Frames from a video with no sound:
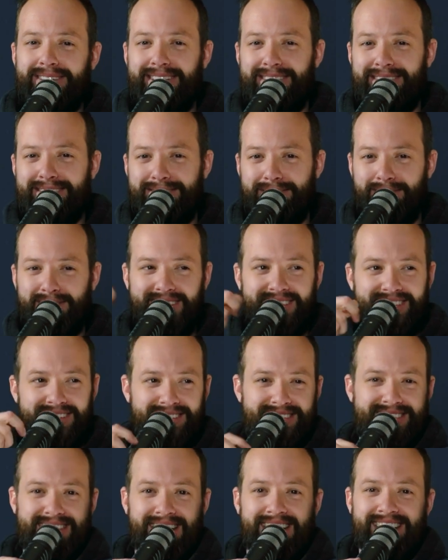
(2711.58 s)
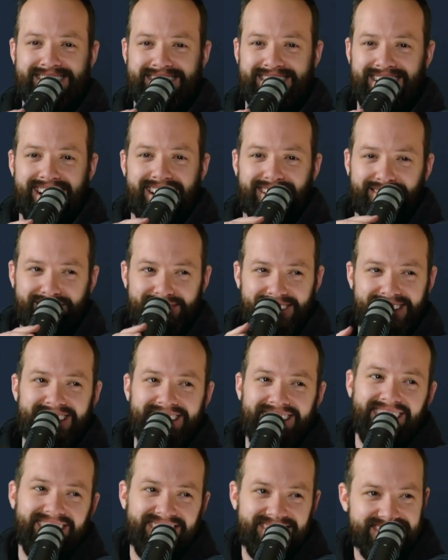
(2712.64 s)
or doing those TikTok
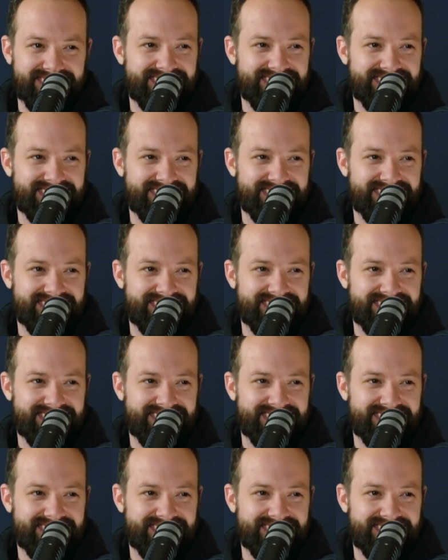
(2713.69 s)
videos.